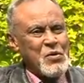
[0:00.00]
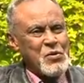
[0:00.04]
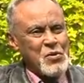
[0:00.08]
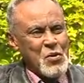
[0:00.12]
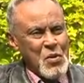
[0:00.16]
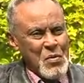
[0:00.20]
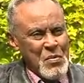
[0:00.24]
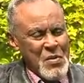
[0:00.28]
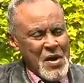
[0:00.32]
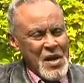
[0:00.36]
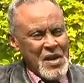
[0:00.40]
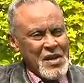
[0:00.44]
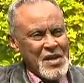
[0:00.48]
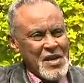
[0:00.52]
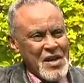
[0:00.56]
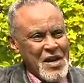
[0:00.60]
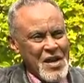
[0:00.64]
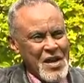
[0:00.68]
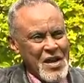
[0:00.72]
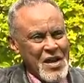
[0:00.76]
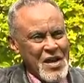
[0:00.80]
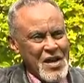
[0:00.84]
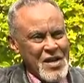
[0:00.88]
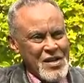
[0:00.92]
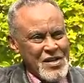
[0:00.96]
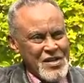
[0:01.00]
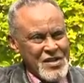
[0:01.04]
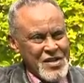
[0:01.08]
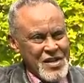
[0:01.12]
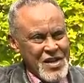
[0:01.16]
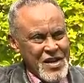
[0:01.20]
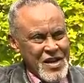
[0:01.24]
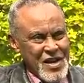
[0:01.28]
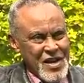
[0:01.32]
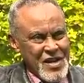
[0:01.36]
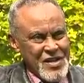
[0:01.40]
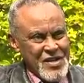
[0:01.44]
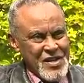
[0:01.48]
Somalia
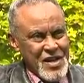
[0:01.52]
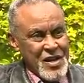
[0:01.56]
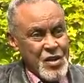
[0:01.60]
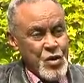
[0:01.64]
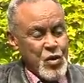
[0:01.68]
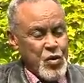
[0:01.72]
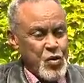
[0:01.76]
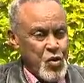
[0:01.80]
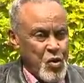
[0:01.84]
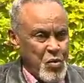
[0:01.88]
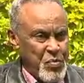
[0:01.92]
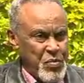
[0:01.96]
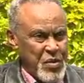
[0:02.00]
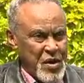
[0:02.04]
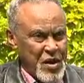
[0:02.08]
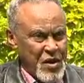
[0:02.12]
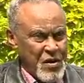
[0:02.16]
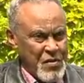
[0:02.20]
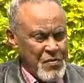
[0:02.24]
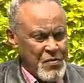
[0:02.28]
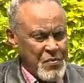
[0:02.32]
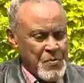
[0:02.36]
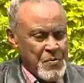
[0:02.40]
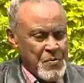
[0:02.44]
and Ethiopia.